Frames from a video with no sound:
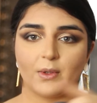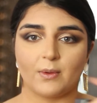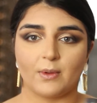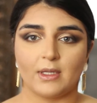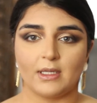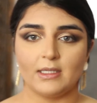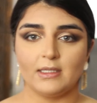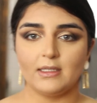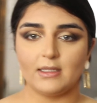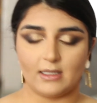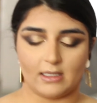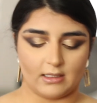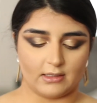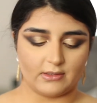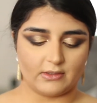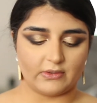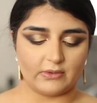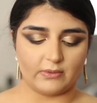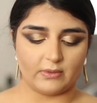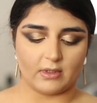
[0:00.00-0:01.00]
going
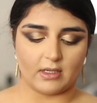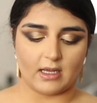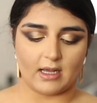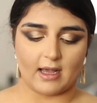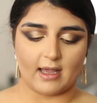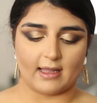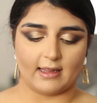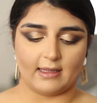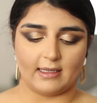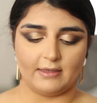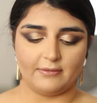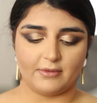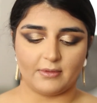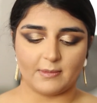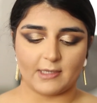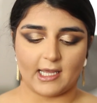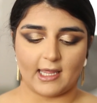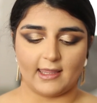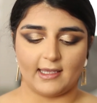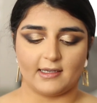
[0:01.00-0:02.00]
into a highlight
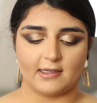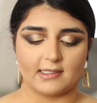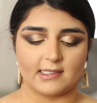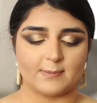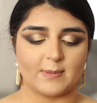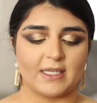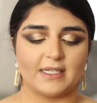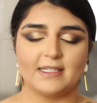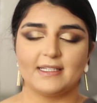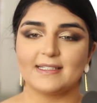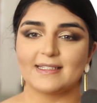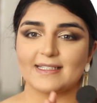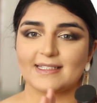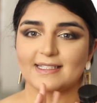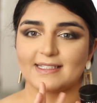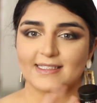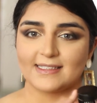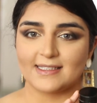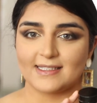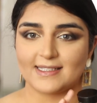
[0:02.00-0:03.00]
from Kylie Cosmetics. This
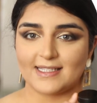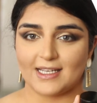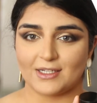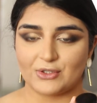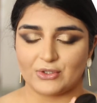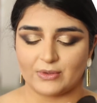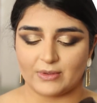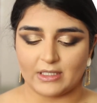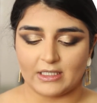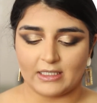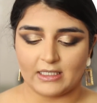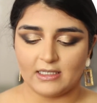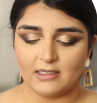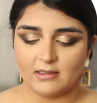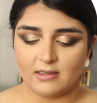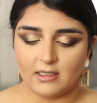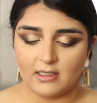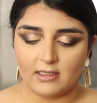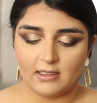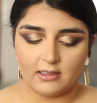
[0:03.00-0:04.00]
is in
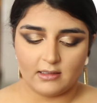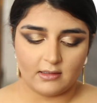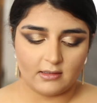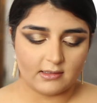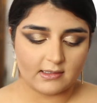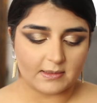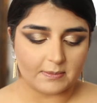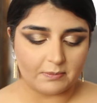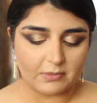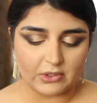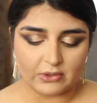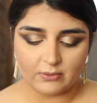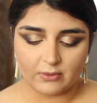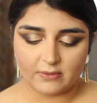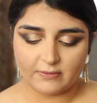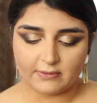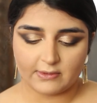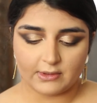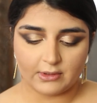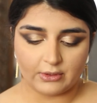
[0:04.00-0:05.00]
Santorini. It's a
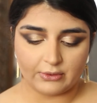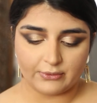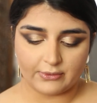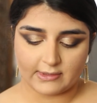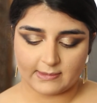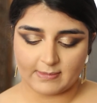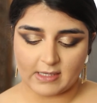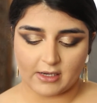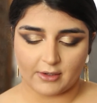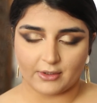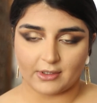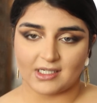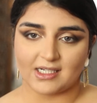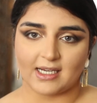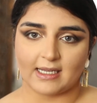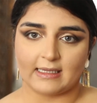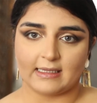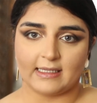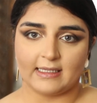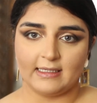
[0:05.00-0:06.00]
beautiful loose powder
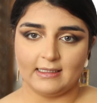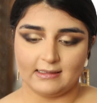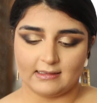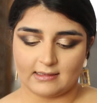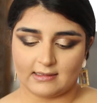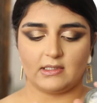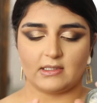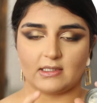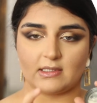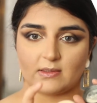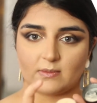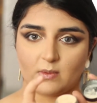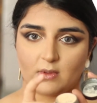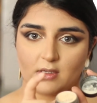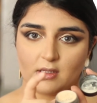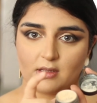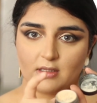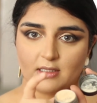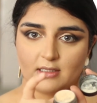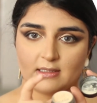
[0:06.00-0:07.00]
highlight. This is
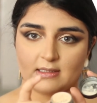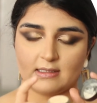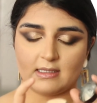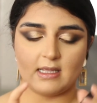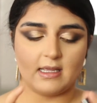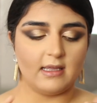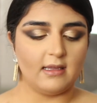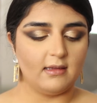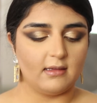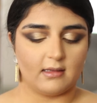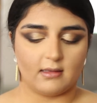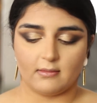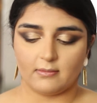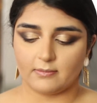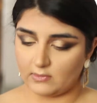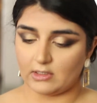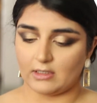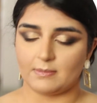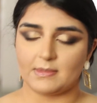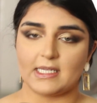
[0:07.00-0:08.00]
what it looks like.
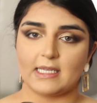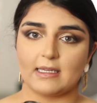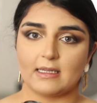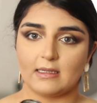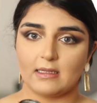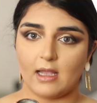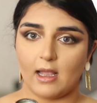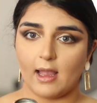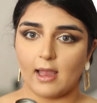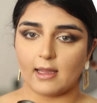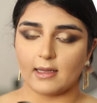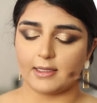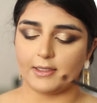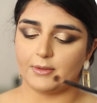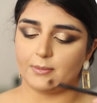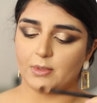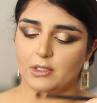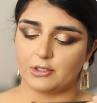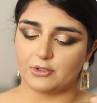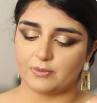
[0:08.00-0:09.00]
And I'm taking the
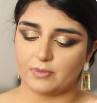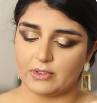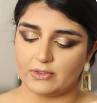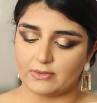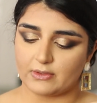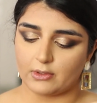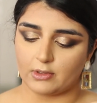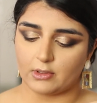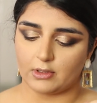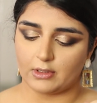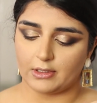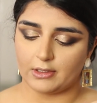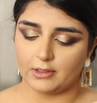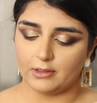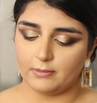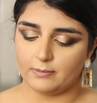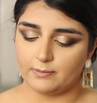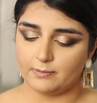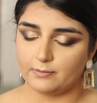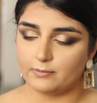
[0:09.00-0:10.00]
highlighter brush we used earlier
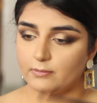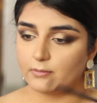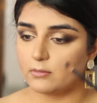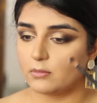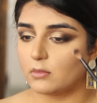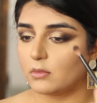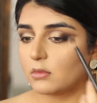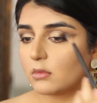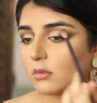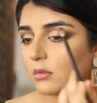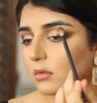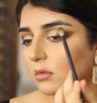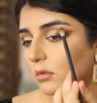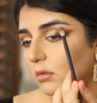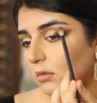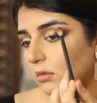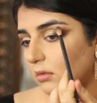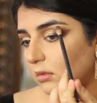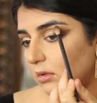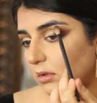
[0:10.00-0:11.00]

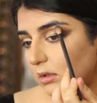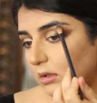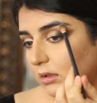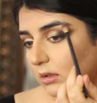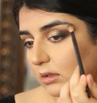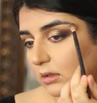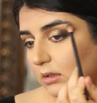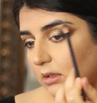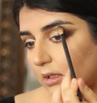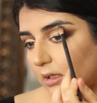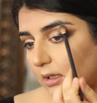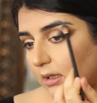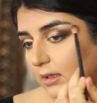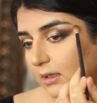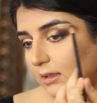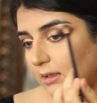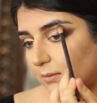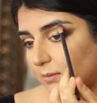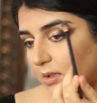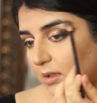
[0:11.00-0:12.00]
and
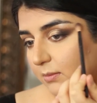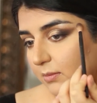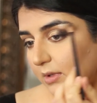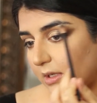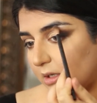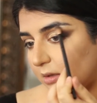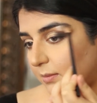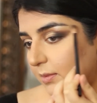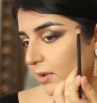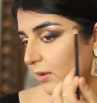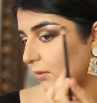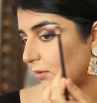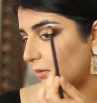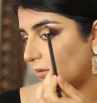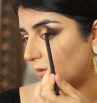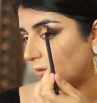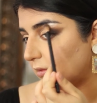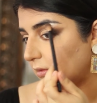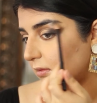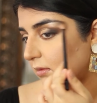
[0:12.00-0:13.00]
highlighting my brow
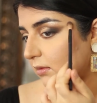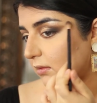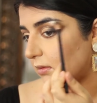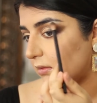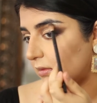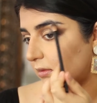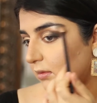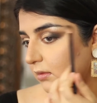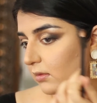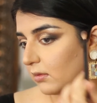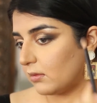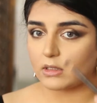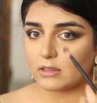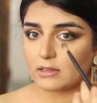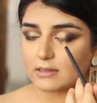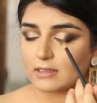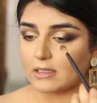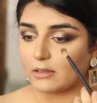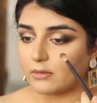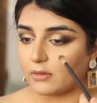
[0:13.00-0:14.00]
bone and the
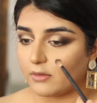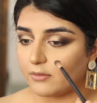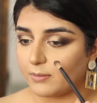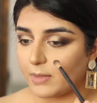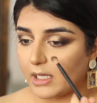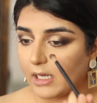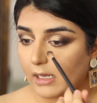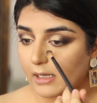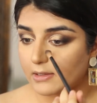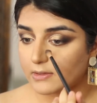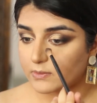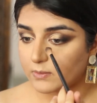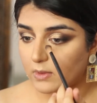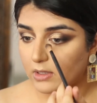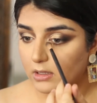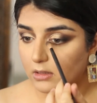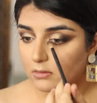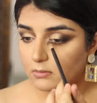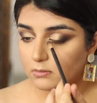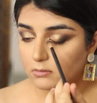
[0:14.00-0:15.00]
center of my eye as
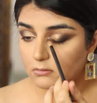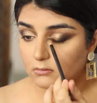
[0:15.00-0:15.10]
well.